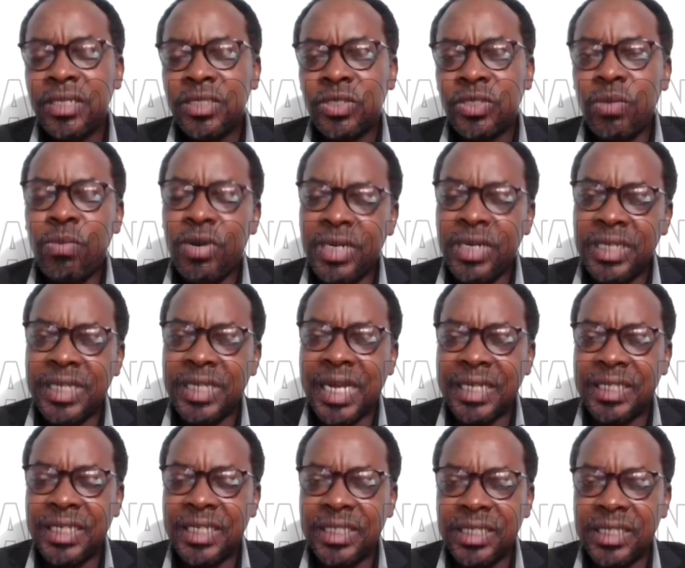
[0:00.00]
somebody's
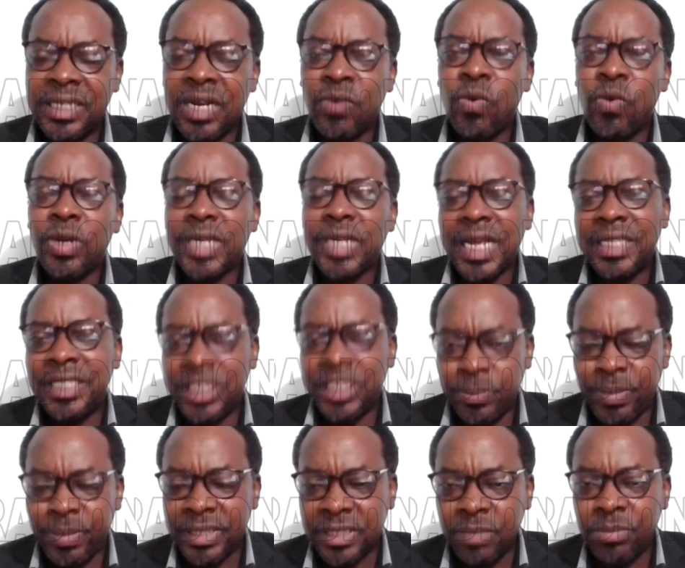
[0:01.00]
antecedent. What has
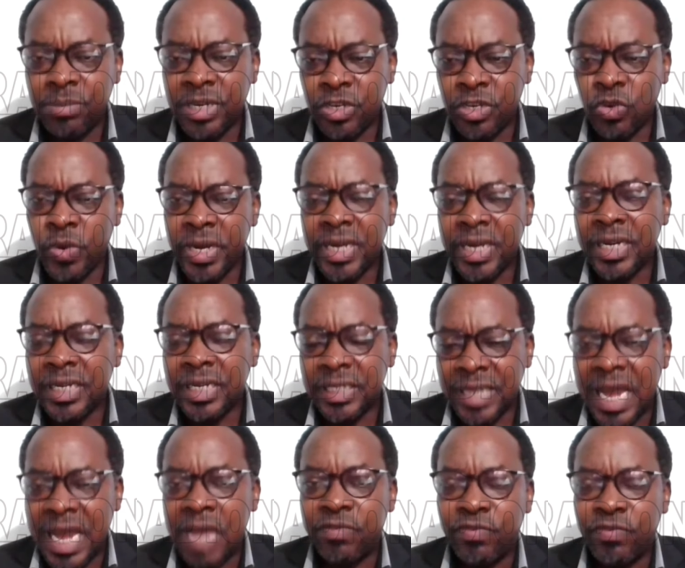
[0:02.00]
this person been doing in
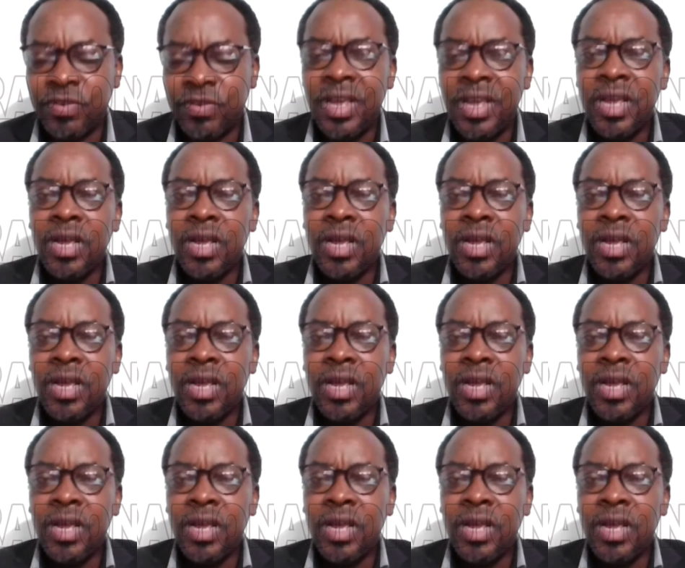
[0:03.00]
his life?